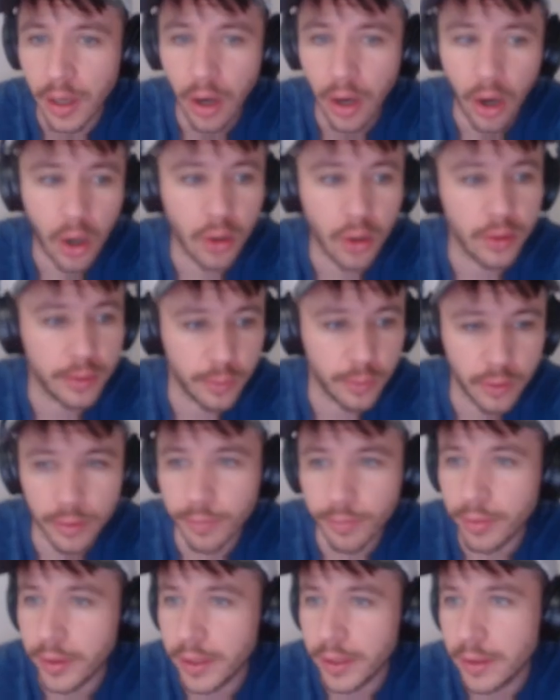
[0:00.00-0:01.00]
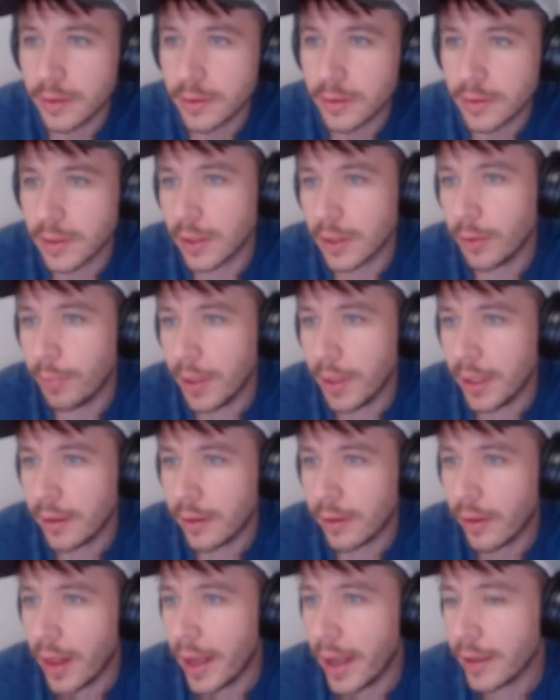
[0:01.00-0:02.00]
all in one place, single pane of
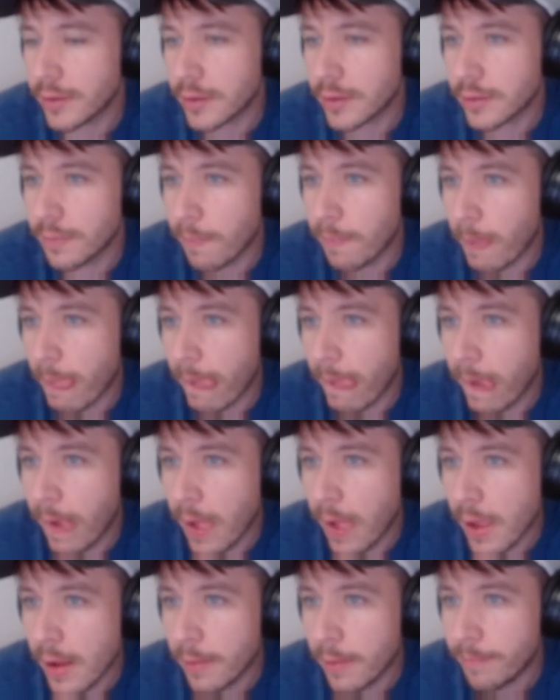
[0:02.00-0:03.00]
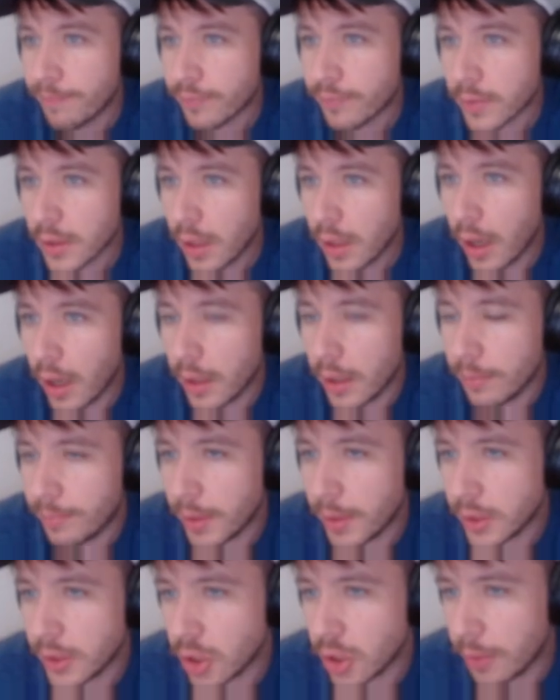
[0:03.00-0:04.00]
glass. All right,
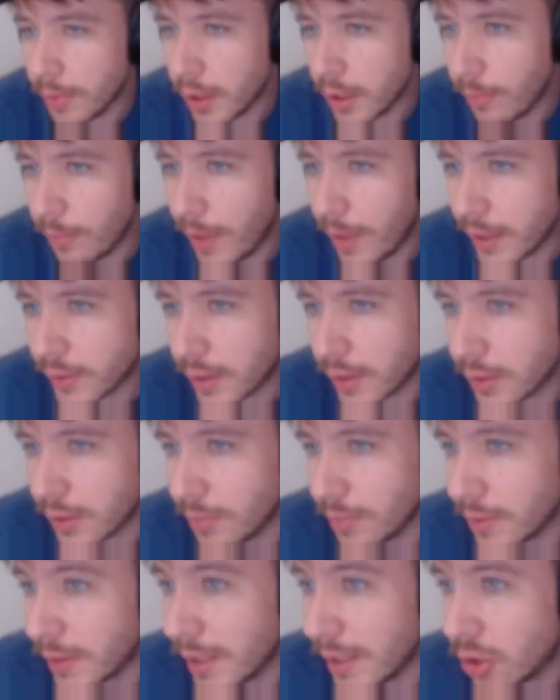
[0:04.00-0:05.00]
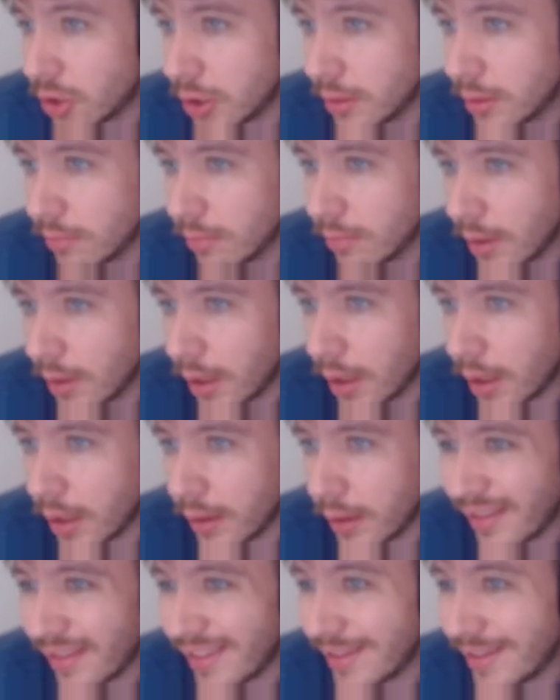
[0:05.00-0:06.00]
but jumping on to mass customization,
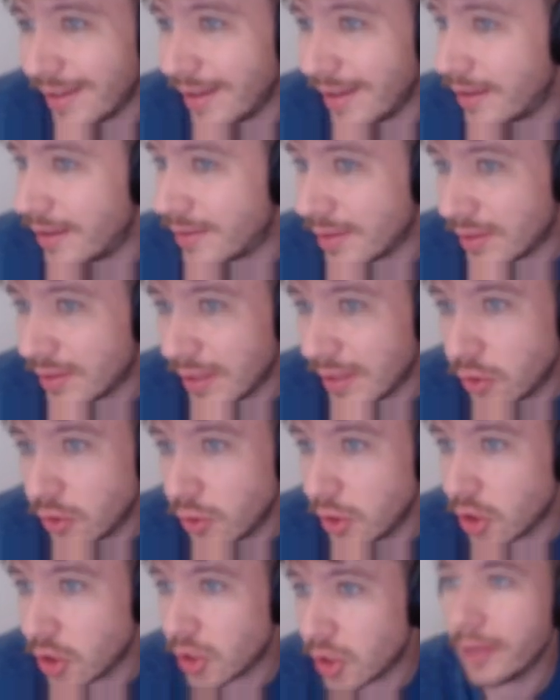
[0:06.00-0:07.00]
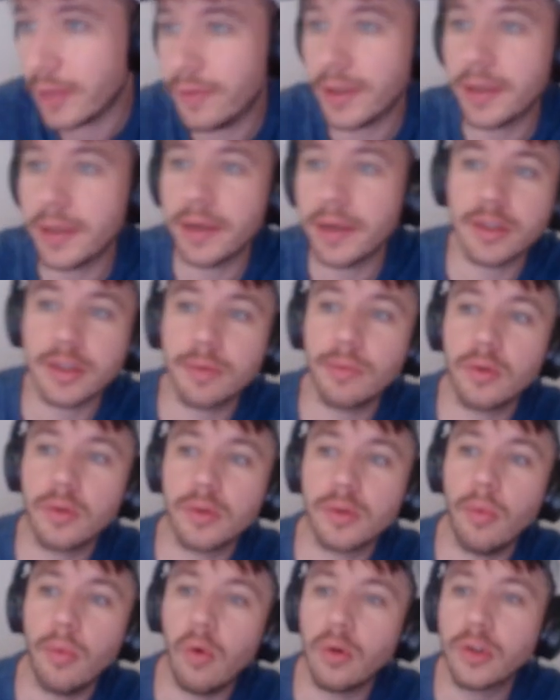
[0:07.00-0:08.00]
it's essentially just giving
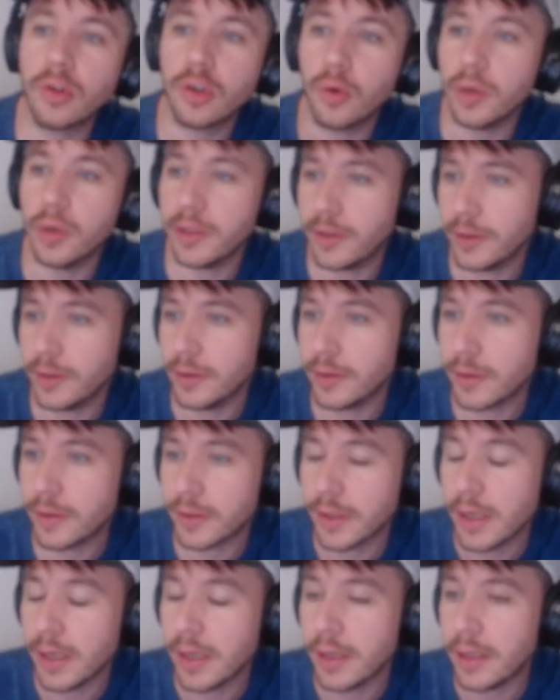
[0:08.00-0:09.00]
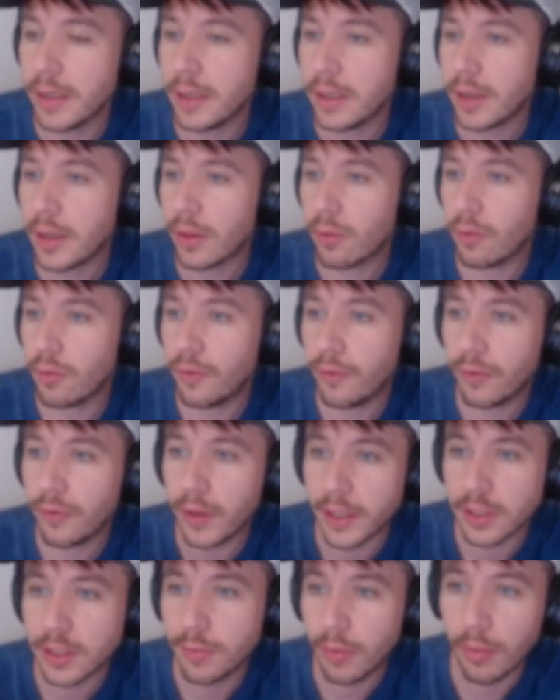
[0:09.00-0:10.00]
customers more choices through
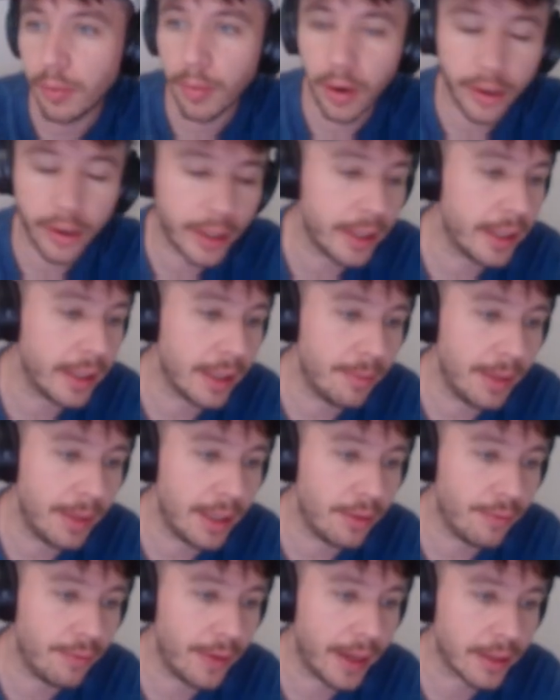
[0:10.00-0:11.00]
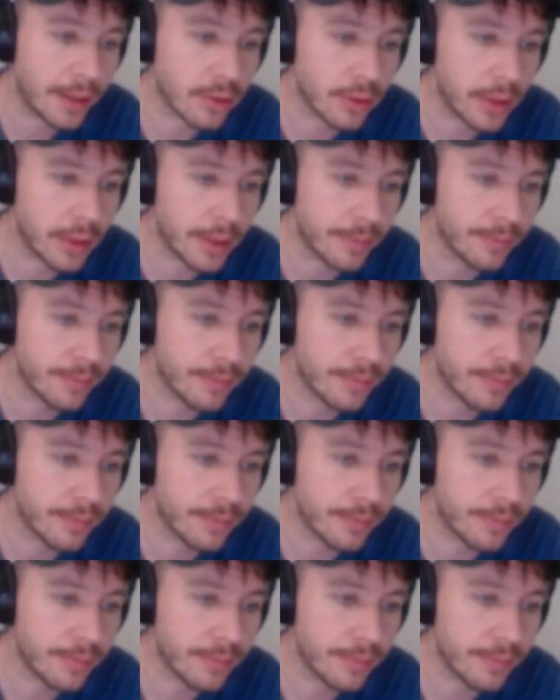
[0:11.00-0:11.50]
flexible marketing and manufacturing.